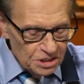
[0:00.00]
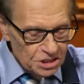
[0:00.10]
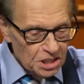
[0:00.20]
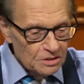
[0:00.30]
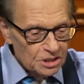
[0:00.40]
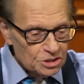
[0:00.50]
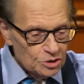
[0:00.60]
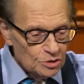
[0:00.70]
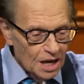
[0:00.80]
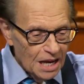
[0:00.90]
series
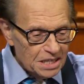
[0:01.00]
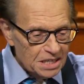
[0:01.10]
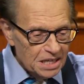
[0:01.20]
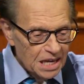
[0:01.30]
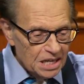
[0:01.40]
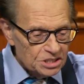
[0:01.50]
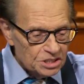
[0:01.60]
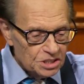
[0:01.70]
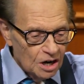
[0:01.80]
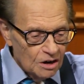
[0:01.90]
you'd like to guest
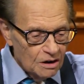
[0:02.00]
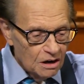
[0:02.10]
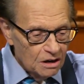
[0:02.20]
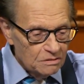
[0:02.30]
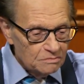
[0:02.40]
star on?